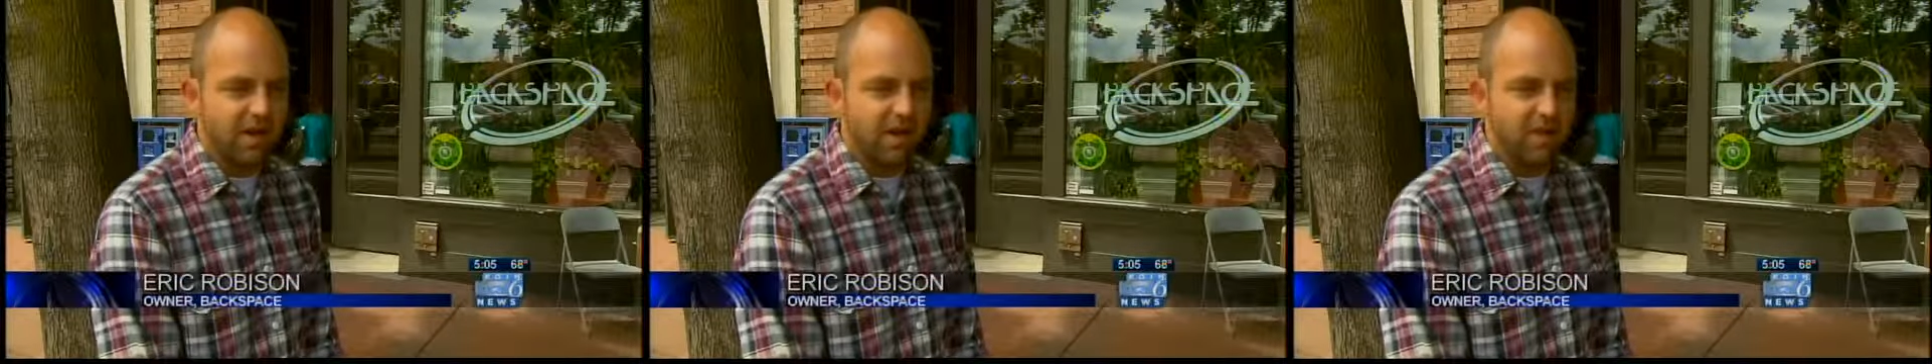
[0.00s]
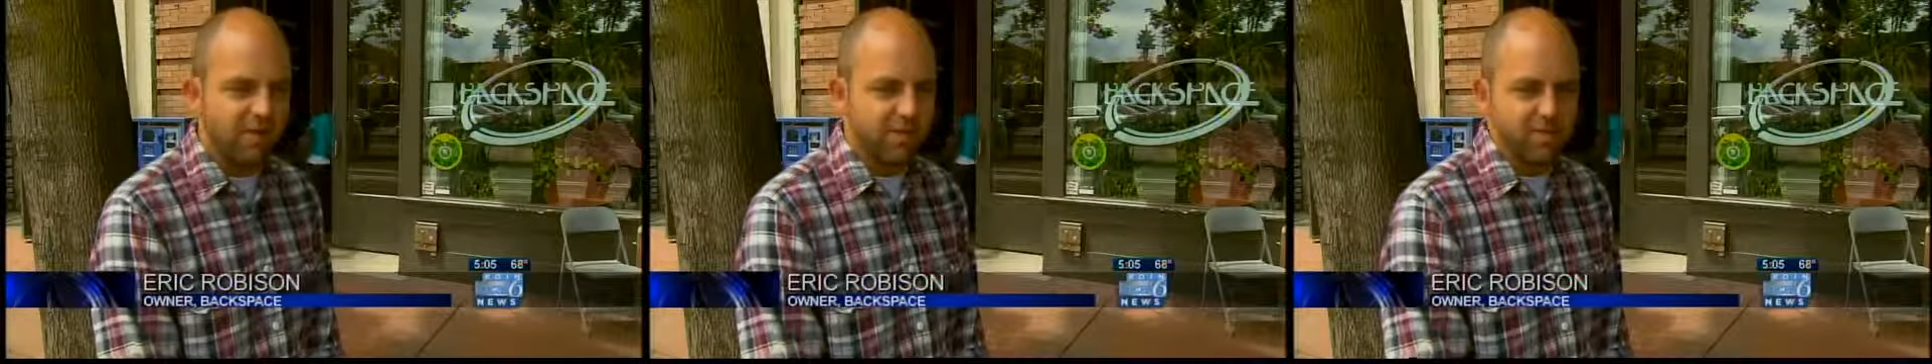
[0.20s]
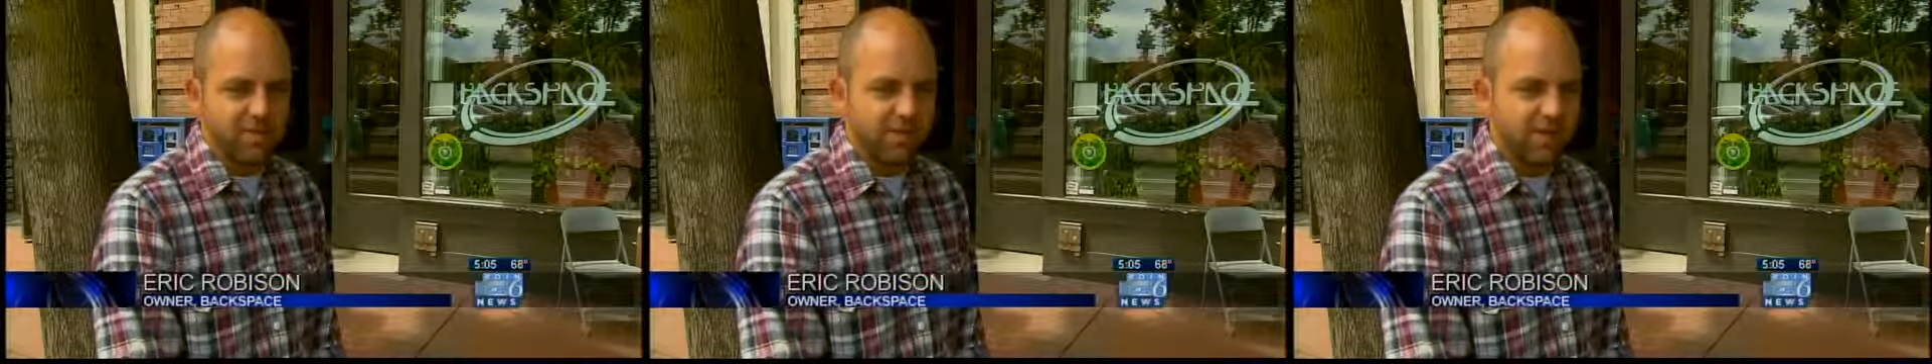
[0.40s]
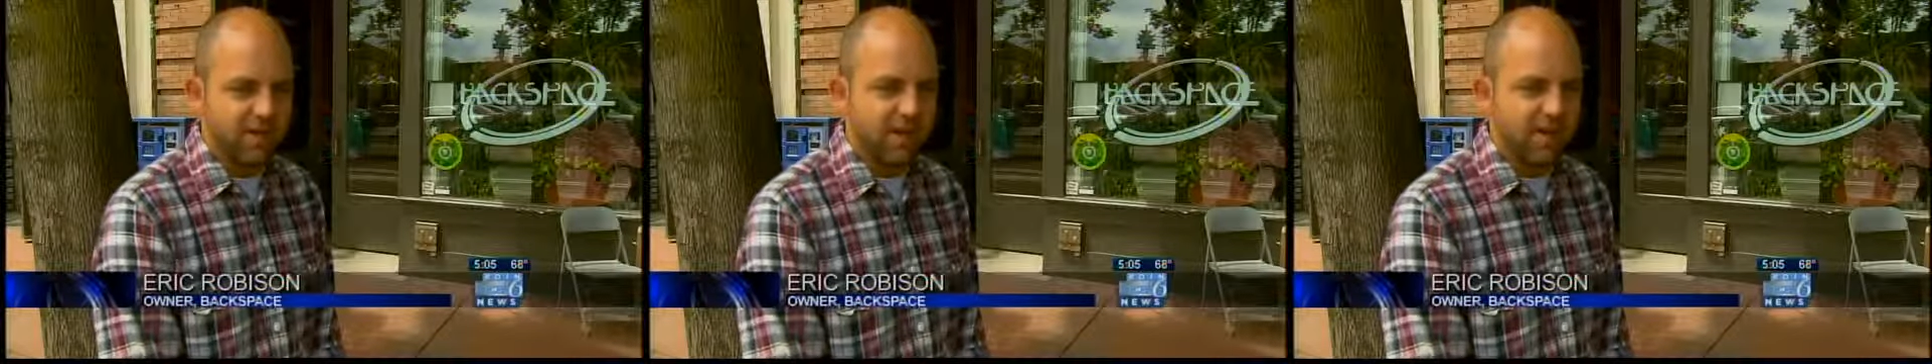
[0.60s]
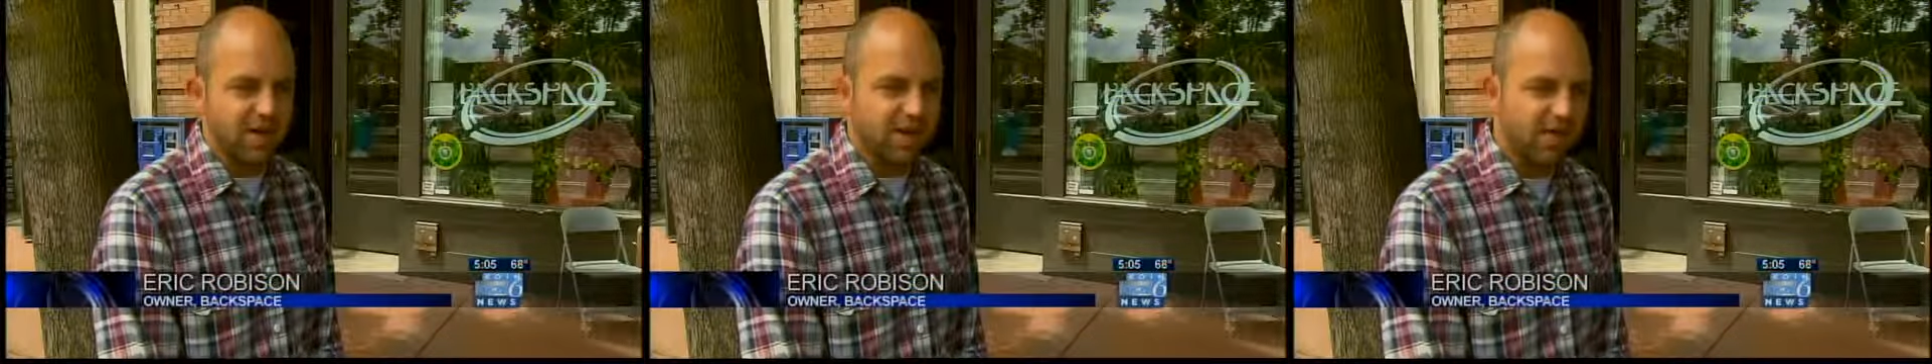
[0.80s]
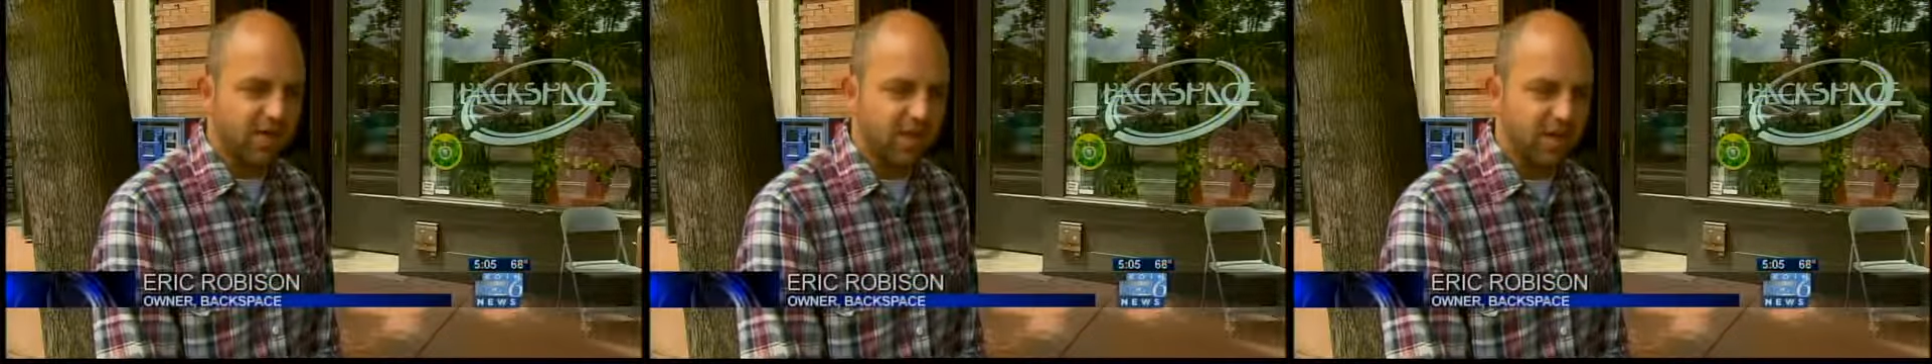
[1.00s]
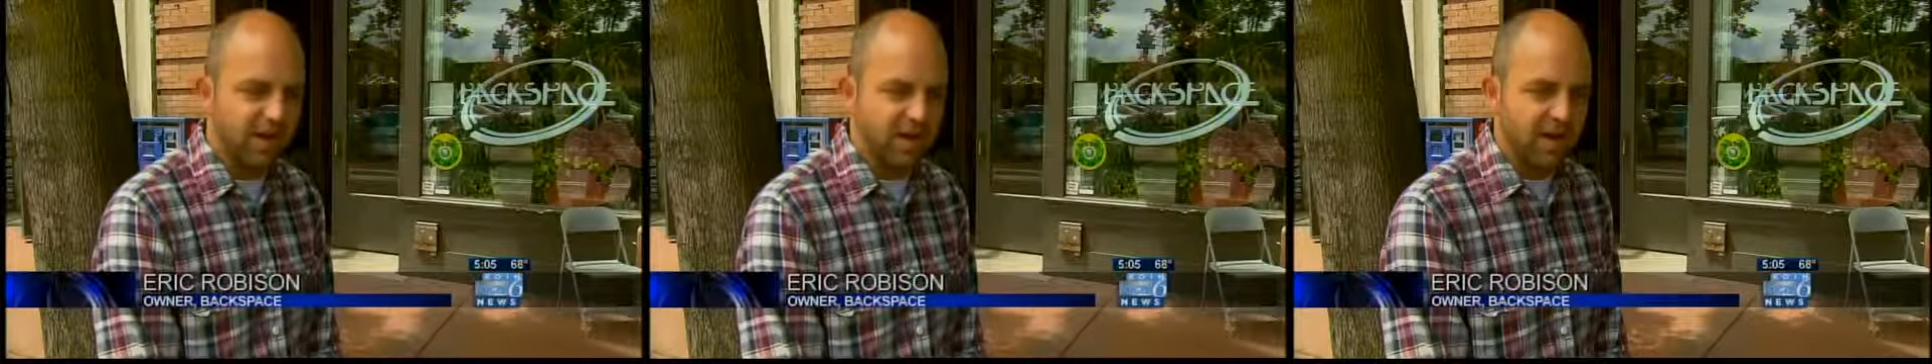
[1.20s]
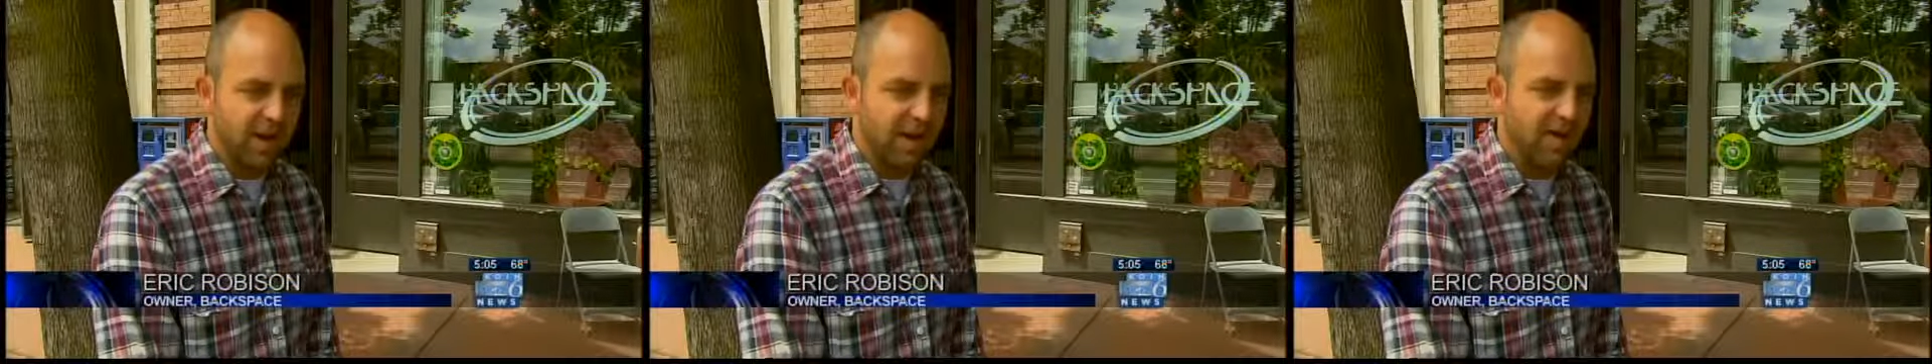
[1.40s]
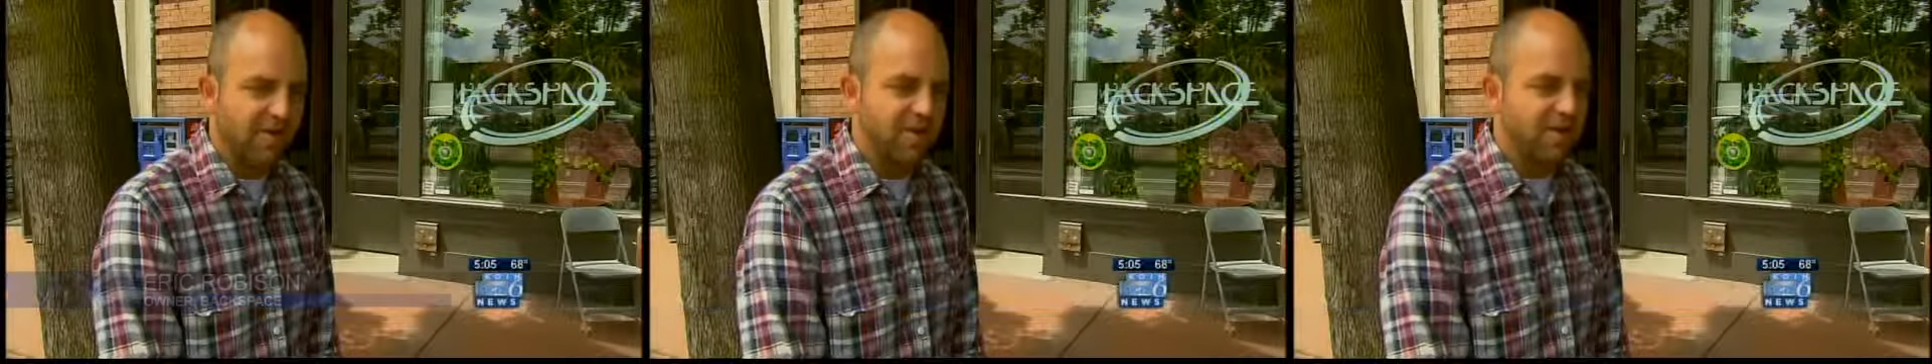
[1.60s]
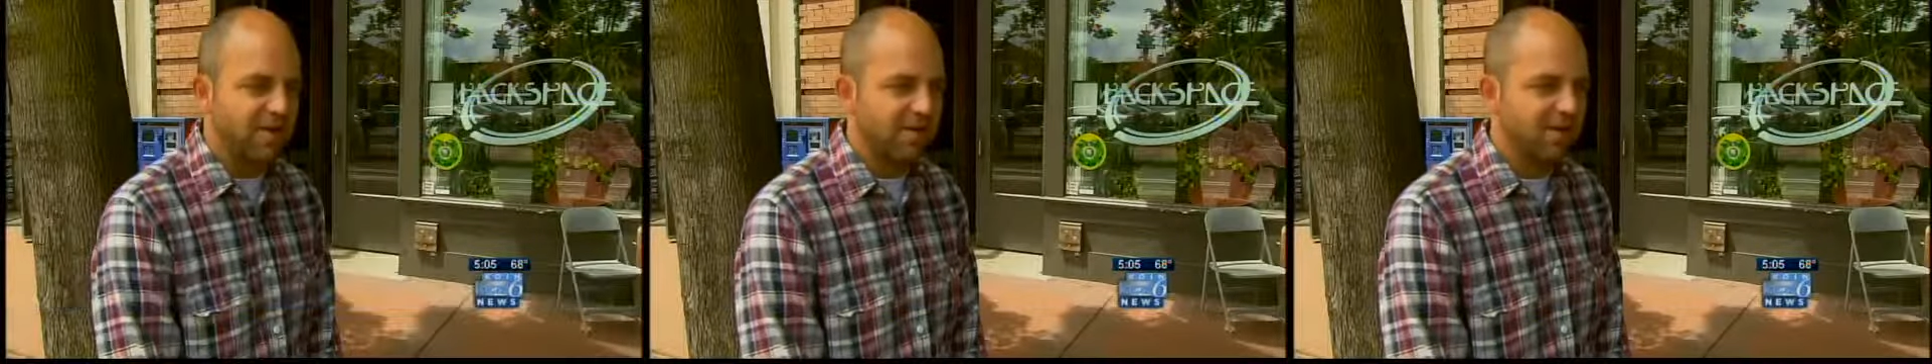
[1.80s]
He was just here hanging out
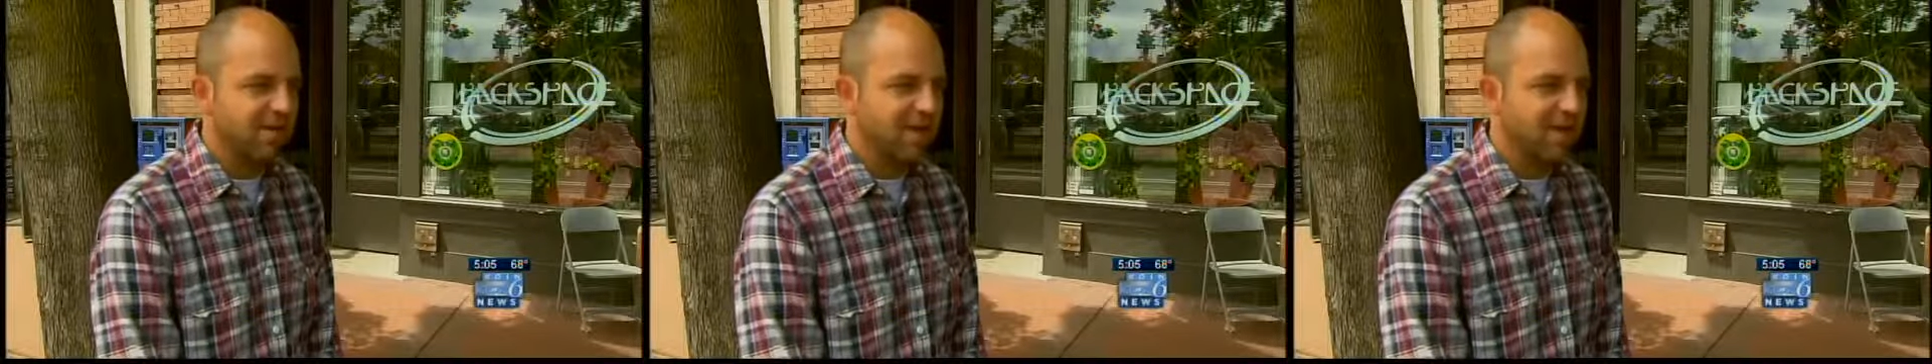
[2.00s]
and